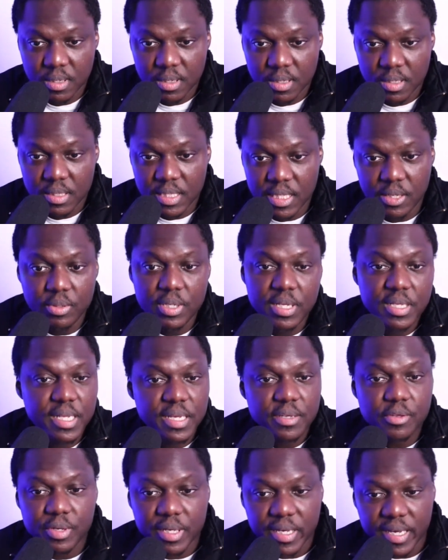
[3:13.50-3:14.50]
The only
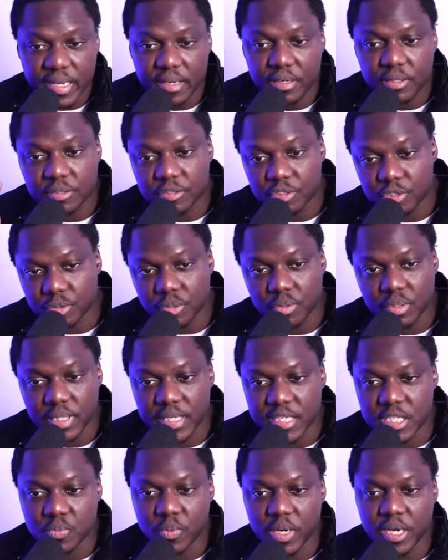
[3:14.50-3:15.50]
thing you can control
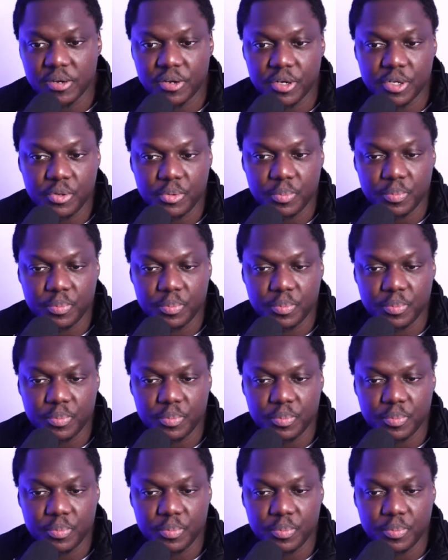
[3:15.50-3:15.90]
is whether you